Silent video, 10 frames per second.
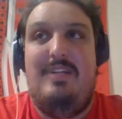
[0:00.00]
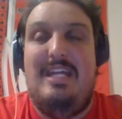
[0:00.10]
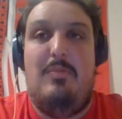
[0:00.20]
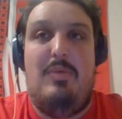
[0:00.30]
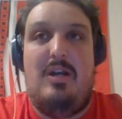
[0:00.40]

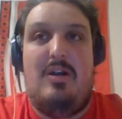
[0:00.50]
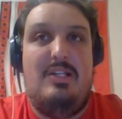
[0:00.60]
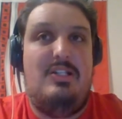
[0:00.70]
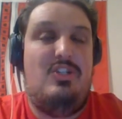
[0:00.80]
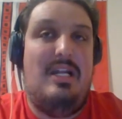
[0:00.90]
get the better
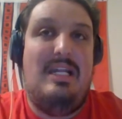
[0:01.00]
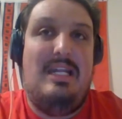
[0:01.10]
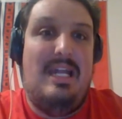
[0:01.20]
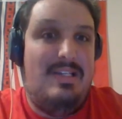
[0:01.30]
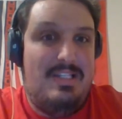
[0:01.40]
odds to try to
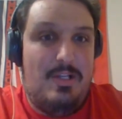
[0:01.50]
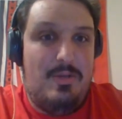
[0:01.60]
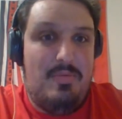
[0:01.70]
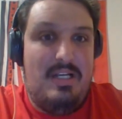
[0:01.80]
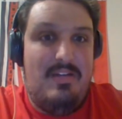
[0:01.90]
get
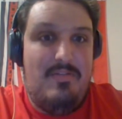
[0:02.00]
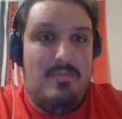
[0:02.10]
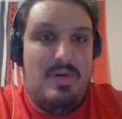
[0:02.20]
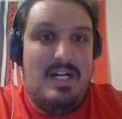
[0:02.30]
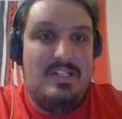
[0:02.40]
Celebrini
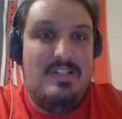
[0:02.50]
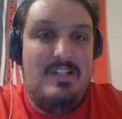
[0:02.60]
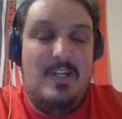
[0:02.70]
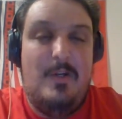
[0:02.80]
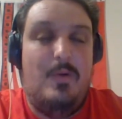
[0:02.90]
from
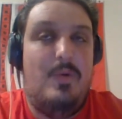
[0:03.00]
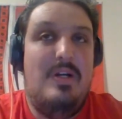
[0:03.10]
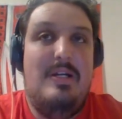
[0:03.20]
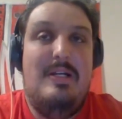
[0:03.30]
Boston U.